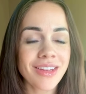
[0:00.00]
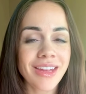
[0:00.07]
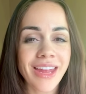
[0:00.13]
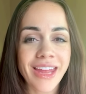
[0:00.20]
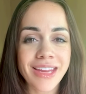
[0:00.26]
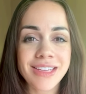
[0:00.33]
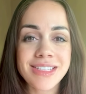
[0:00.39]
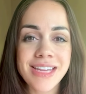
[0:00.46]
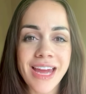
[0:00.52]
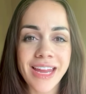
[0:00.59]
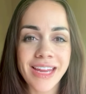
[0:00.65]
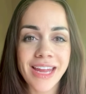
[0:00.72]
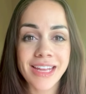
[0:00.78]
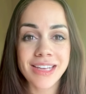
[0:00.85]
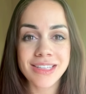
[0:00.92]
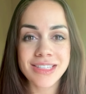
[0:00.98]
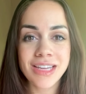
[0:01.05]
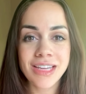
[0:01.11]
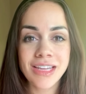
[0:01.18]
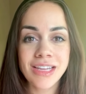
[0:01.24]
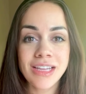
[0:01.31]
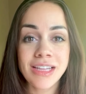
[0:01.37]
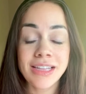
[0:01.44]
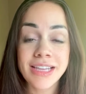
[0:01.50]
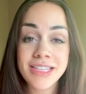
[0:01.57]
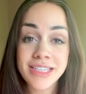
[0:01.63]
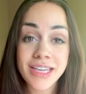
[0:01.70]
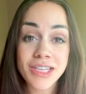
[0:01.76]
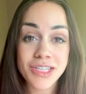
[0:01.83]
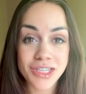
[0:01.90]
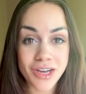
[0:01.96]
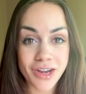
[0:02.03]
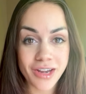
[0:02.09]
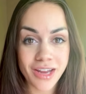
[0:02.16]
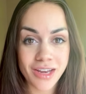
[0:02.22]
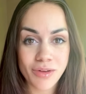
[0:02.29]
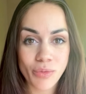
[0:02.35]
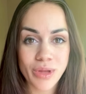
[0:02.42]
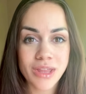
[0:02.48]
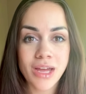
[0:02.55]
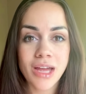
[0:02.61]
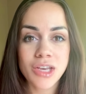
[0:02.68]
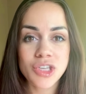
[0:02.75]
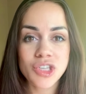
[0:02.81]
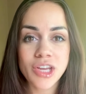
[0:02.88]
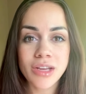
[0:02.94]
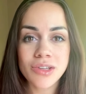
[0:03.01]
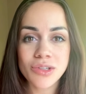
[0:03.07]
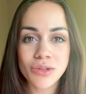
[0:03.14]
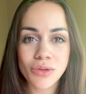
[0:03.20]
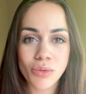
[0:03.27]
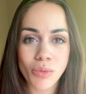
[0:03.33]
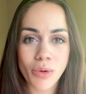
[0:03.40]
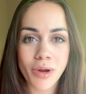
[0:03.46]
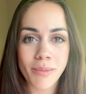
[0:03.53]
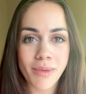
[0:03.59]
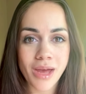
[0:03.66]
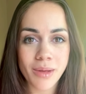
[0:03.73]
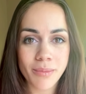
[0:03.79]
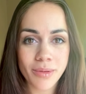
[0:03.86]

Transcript: hang tight and let's get started with a gentle warm-up.